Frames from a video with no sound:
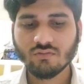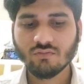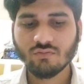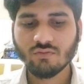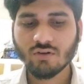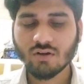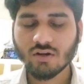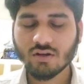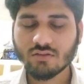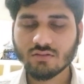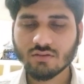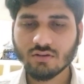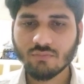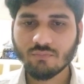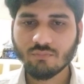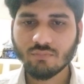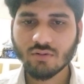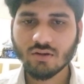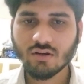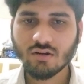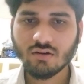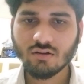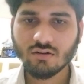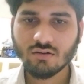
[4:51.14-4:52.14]
For
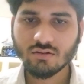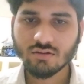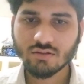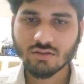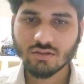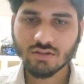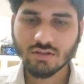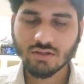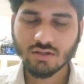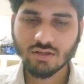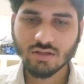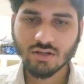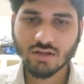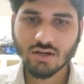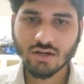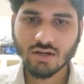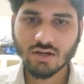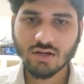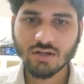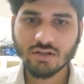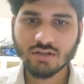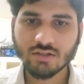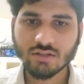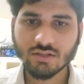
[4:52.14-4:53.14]
example,
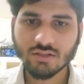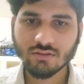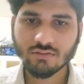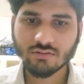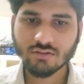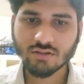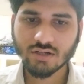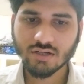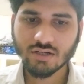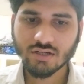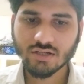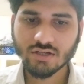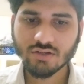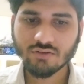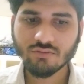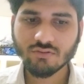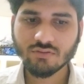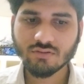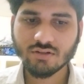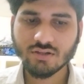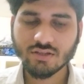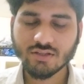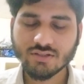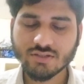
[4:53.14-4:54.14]
it is
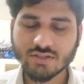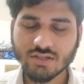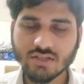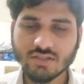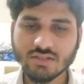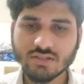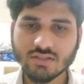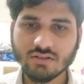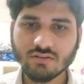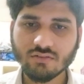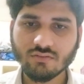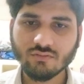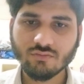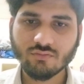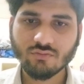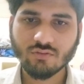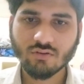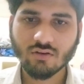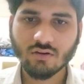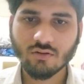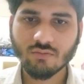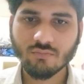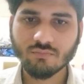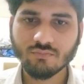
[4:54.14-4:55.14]
continuously changing
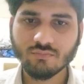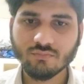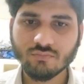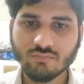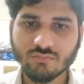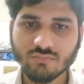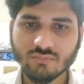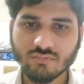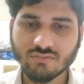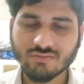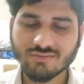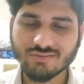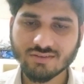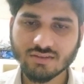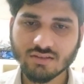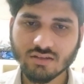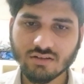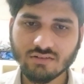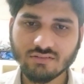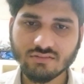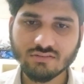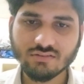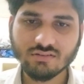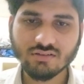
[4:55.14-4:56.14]
from
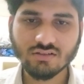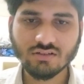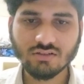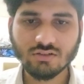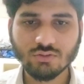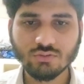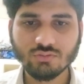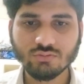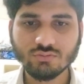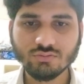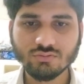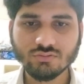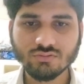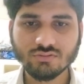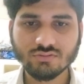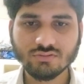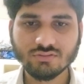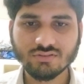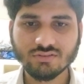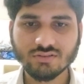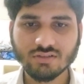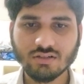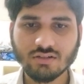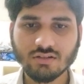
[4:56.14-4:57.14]
sunset to
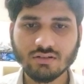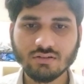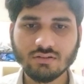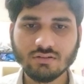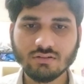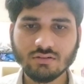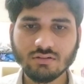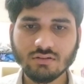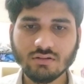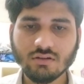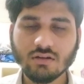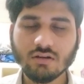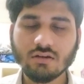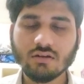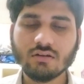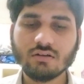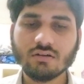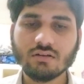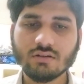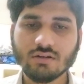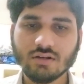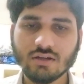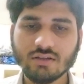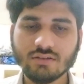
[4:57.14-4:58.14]

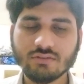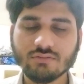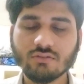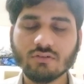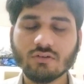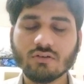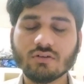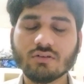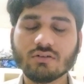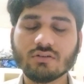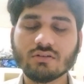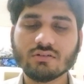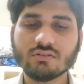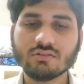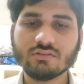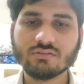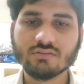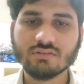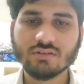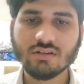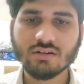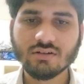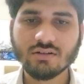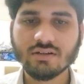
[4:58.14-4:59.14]
sunrise or
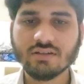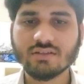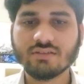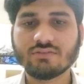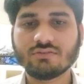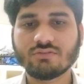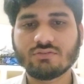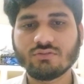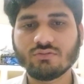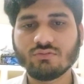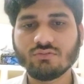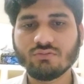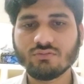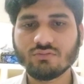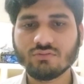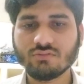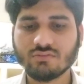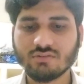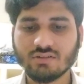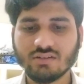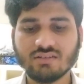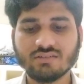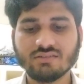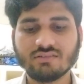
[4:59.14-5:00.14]
sunrise to
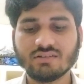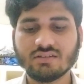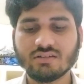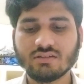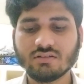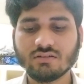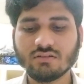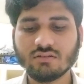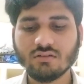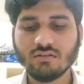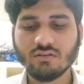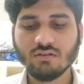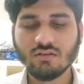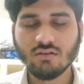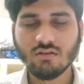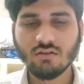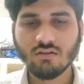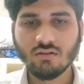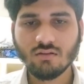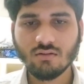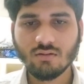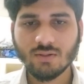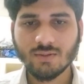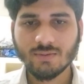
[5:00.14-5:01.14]
sunset.
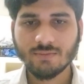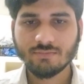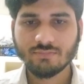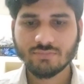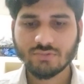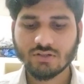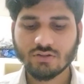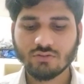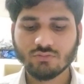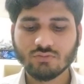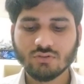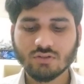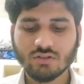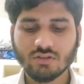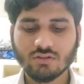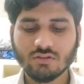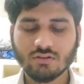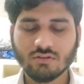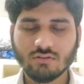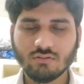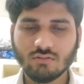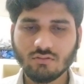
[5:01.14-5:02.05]
Now the